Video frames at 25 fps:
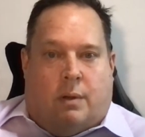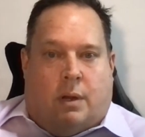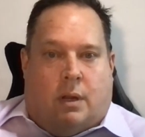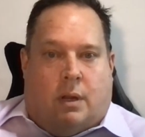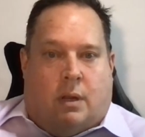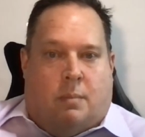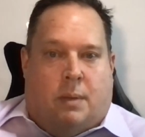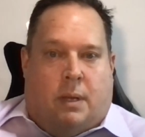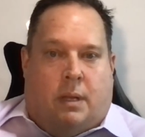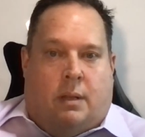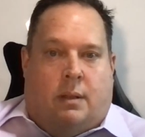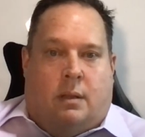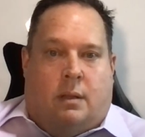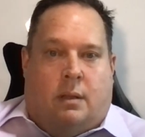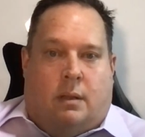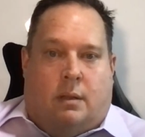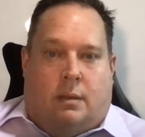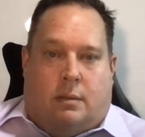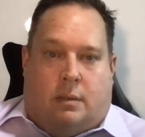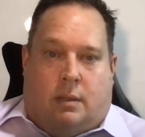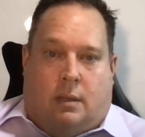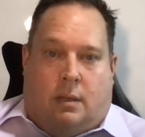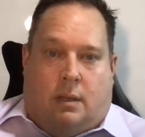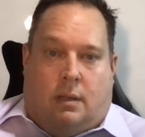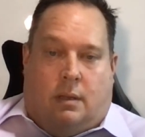recommend
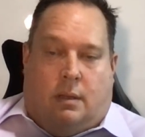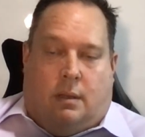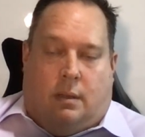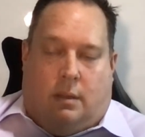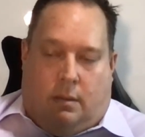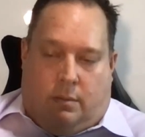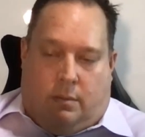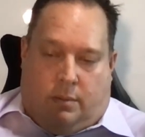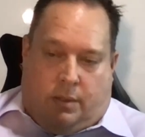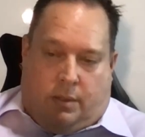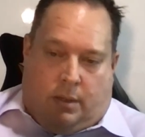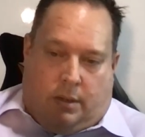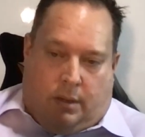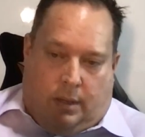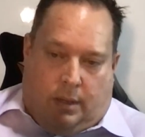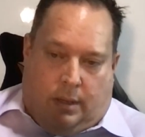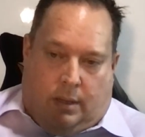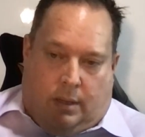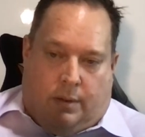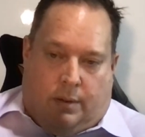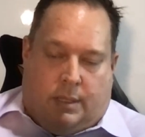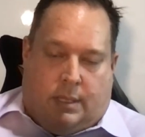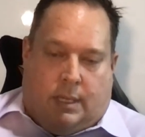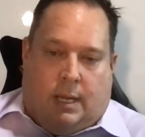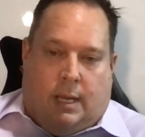that,
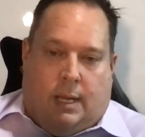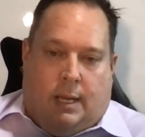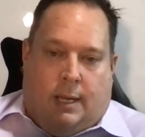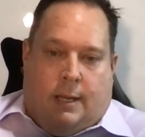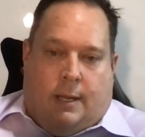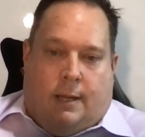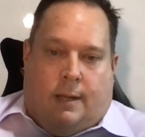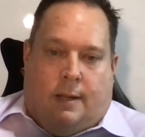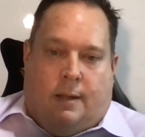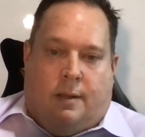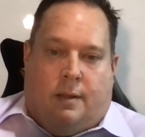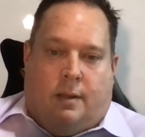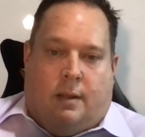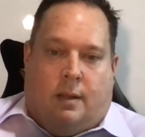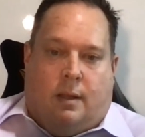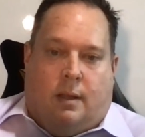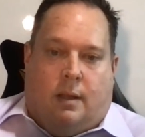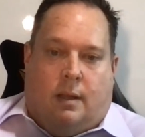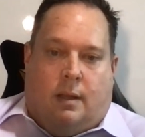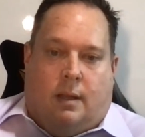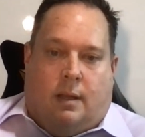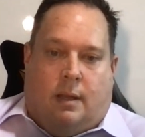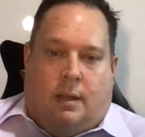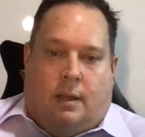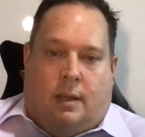there is a
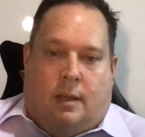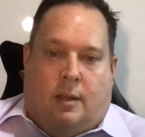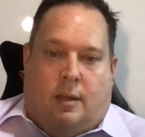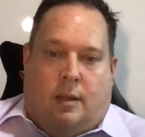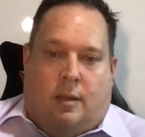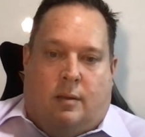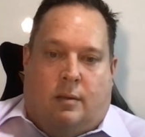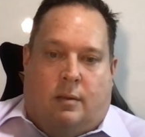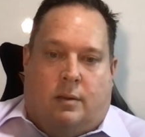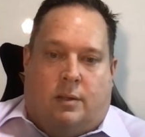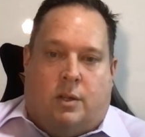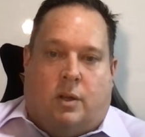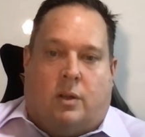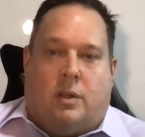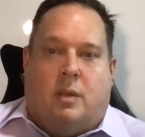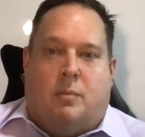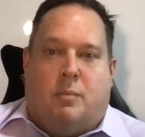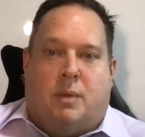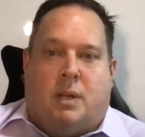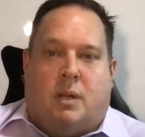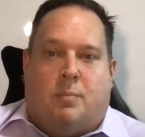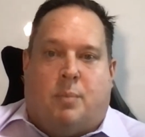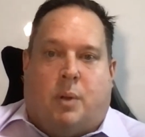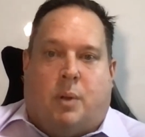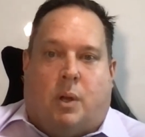
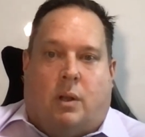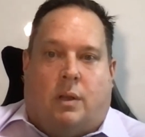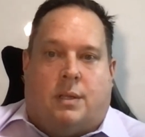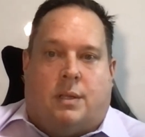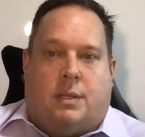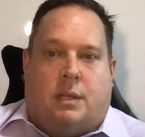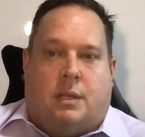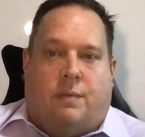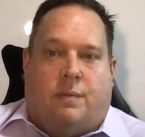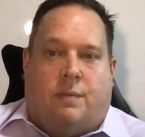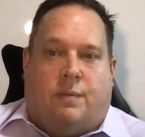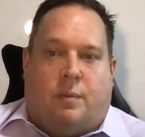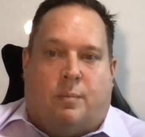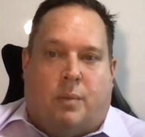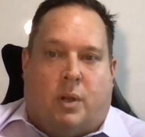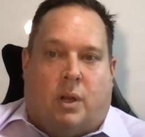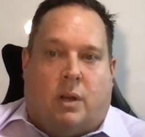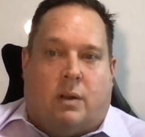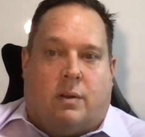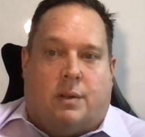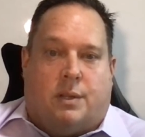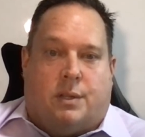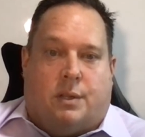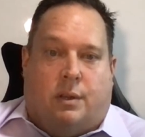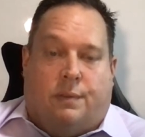documented policy from
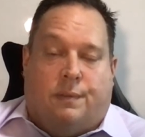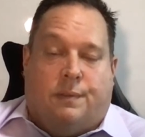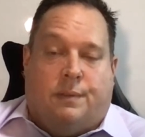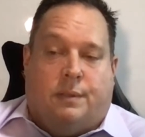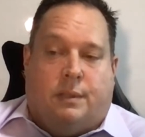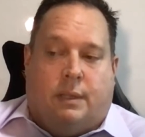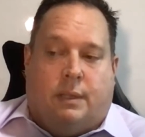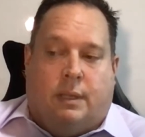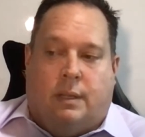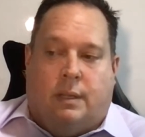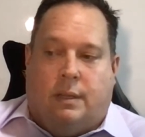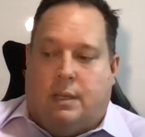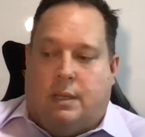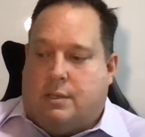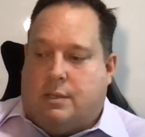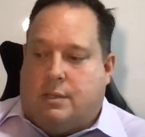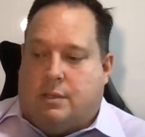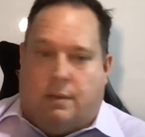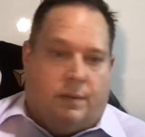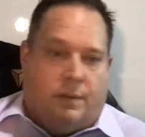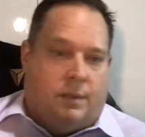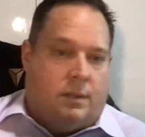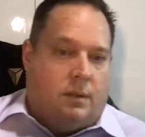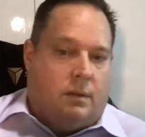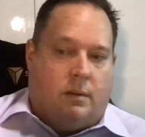Microsoft in their
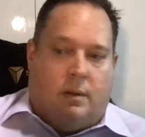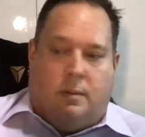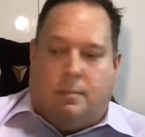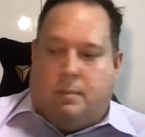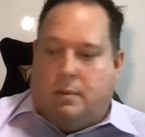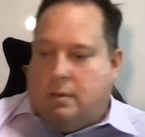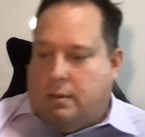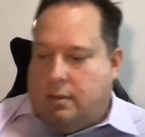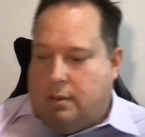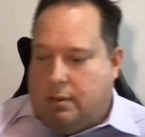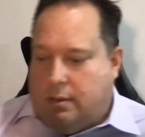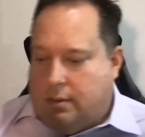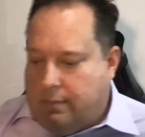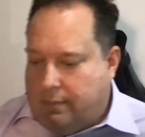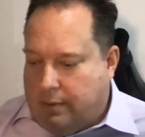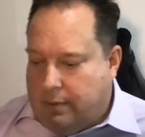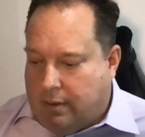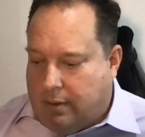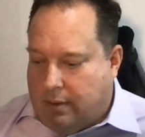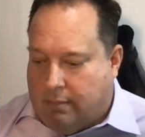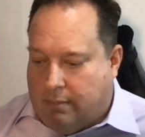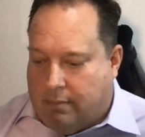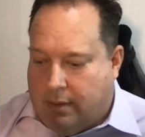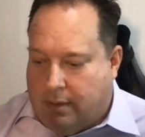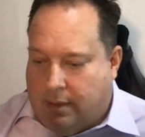service agreement. I think I've
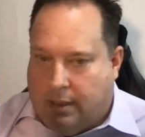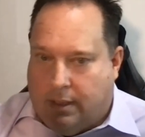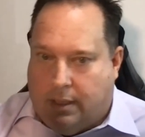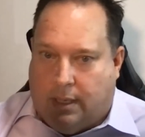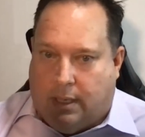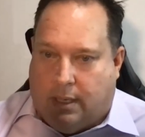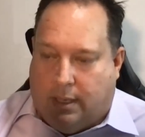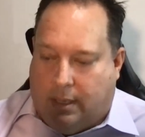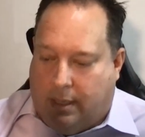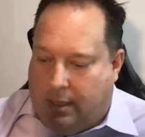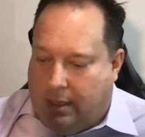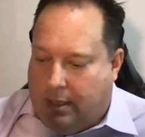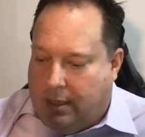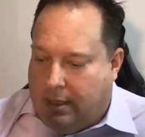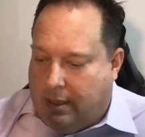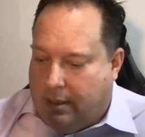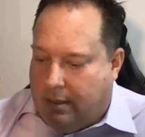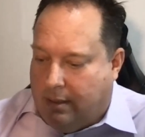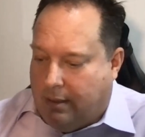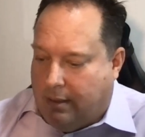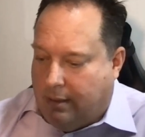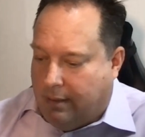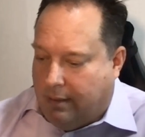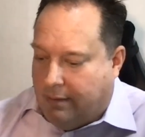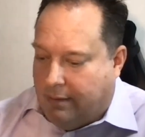got it written down
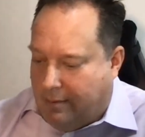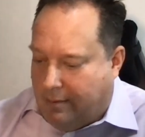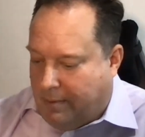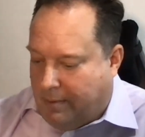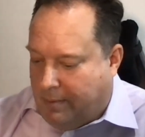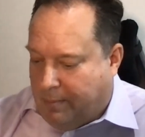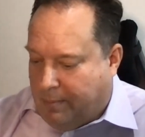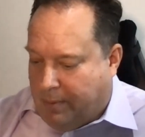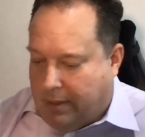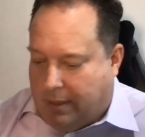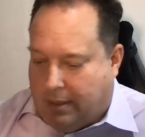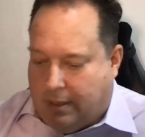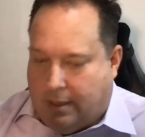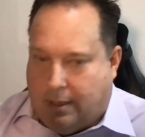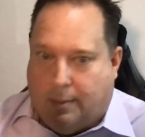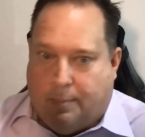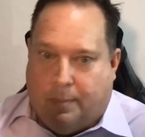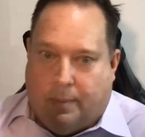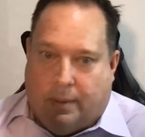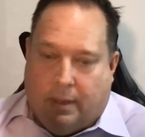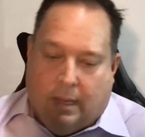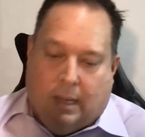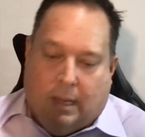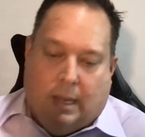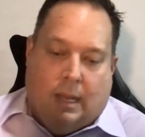here. Let me pick it
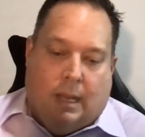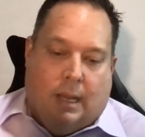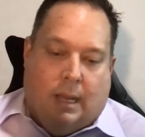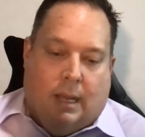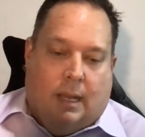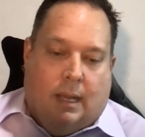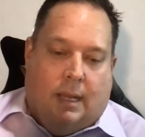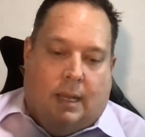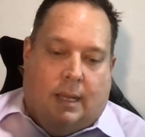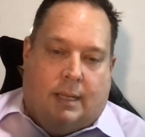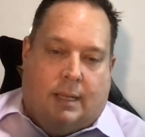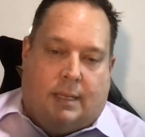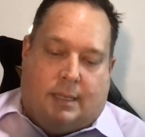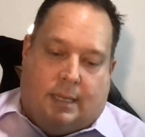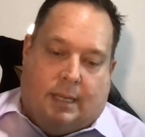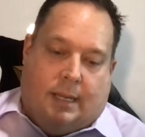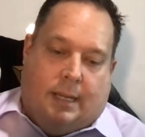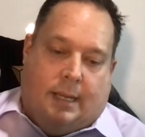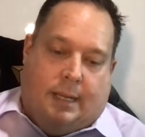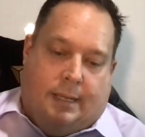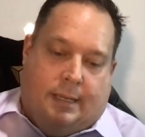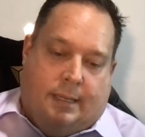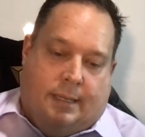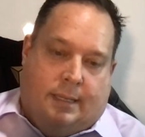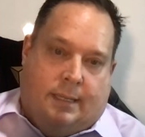up. It
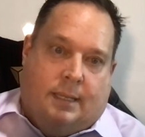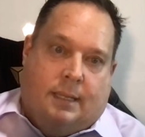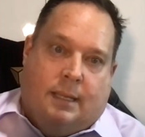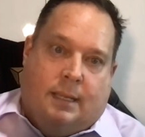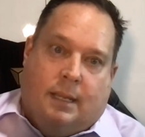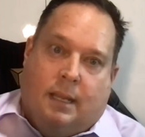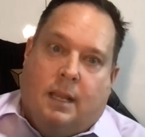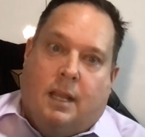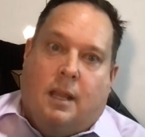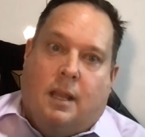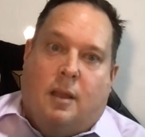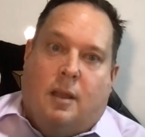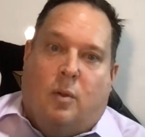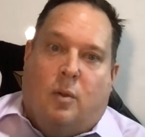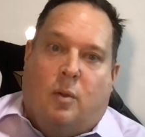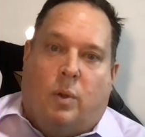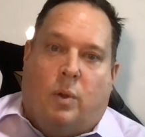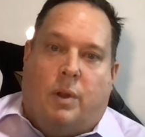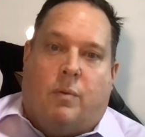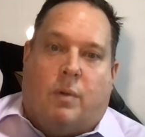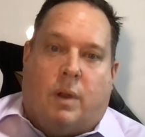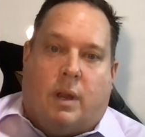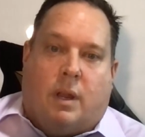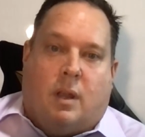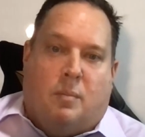says,
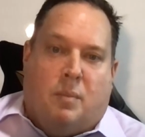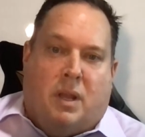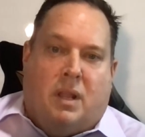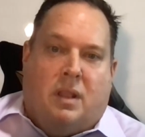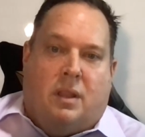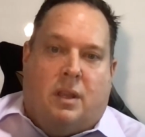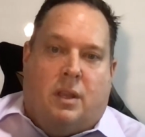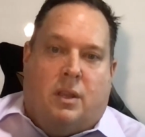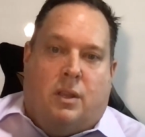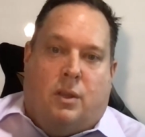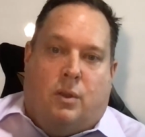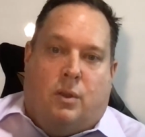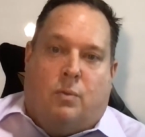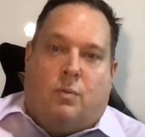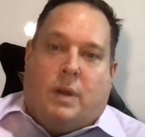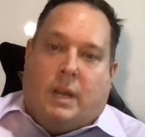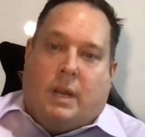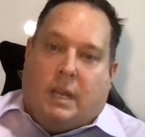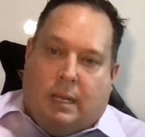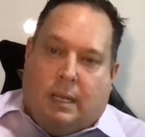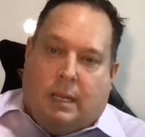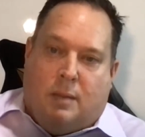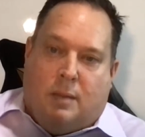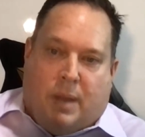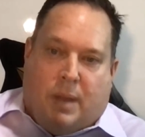we recommend that you
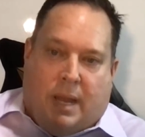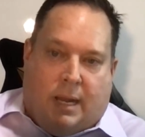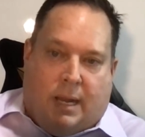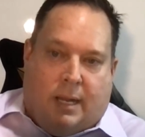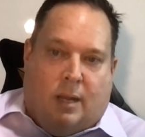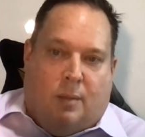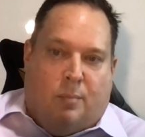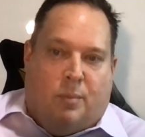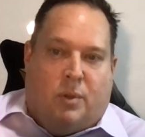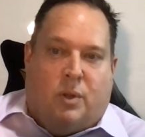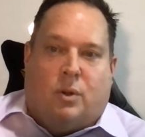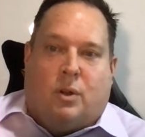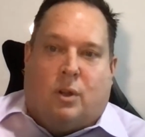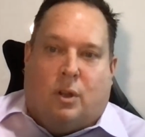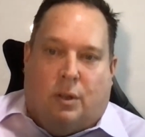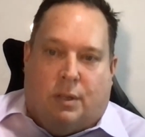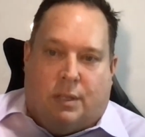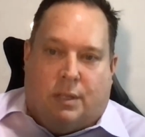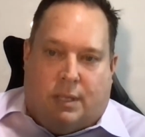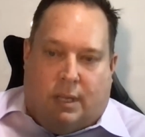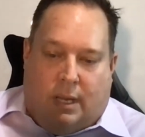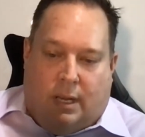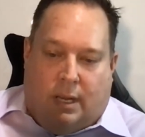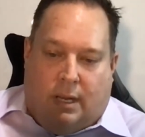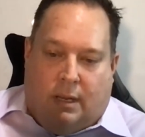regularly back up your
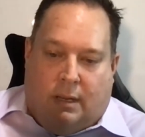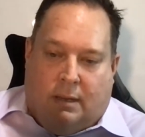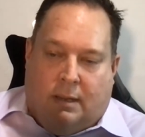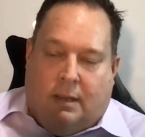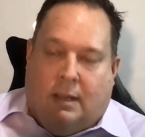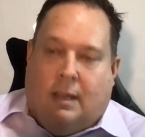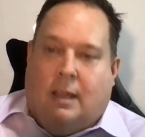content